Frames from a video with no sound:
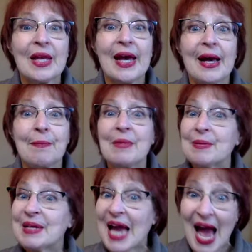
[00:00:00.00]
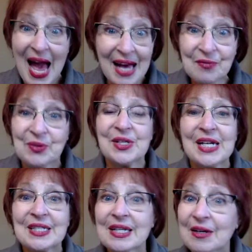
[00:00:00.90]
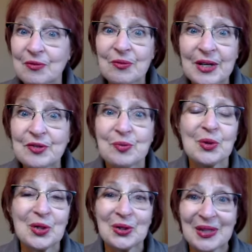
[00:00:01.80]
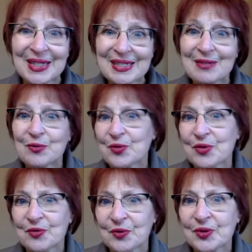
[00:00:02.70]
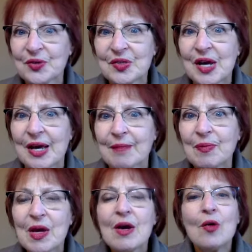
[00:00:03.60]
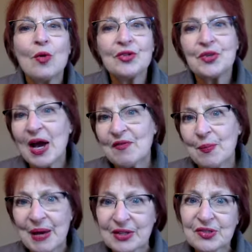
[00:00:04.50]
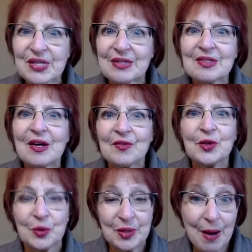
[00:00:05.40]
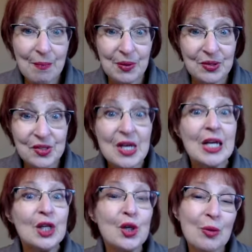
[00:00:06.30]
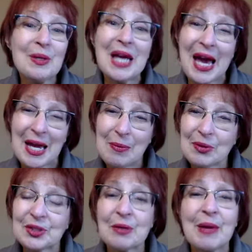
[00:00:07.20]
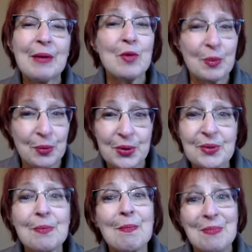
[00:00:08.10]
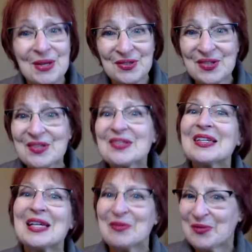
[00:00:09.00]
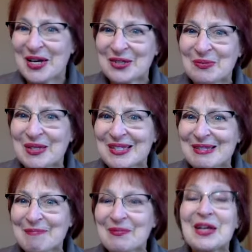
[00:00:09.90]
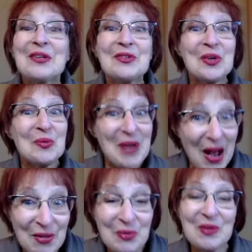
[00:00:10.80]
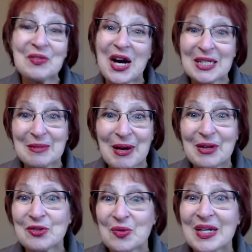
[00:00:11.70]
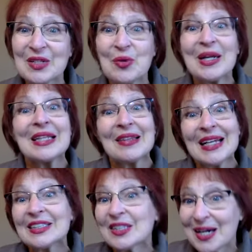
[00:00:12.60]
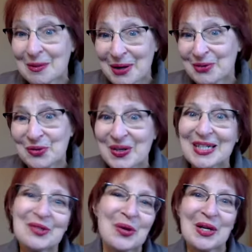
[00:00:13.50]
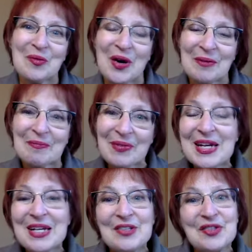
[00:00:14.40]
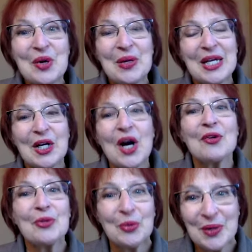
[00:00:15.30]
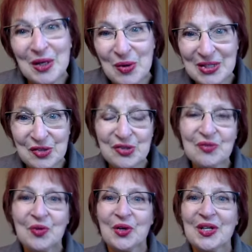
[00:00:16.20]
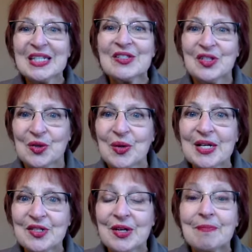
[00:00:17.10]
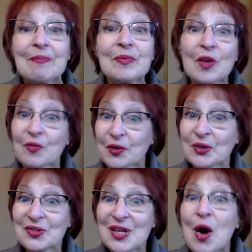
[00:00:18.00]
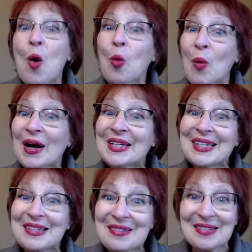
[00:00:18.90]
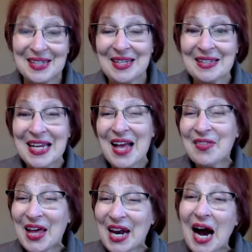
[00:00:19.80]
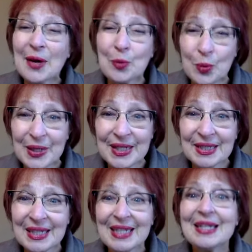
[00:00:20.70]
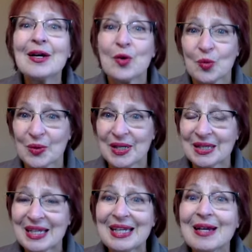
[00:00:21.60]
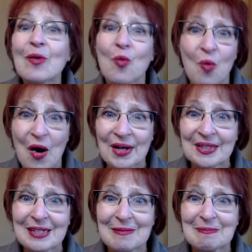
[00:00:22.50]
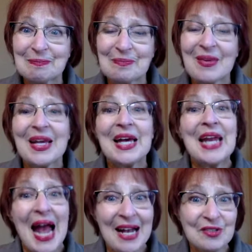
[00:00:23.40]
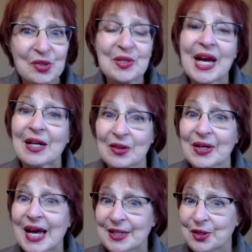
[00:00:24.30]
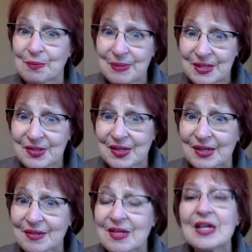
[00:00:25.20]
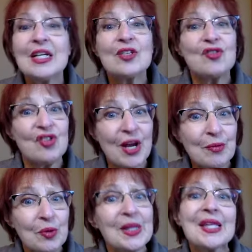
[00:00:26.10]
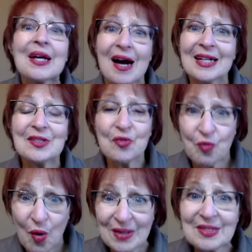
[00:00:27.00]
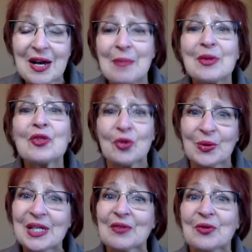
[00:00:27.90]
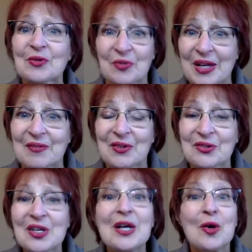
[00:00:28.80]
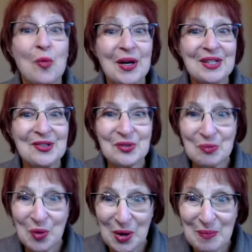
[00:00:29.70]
at maybe advertising on Facebook or LinkedIn for the first time. Once you have a better sense of your numbers, you'll be able to make more prudent business investments. So now that we've talked about 2020, let's talk about 2021. So here are three questions for your consideration. First, what is it that I really, really want? And as you take a look at your business, generally the kinds of wants come in three different flavors. One is more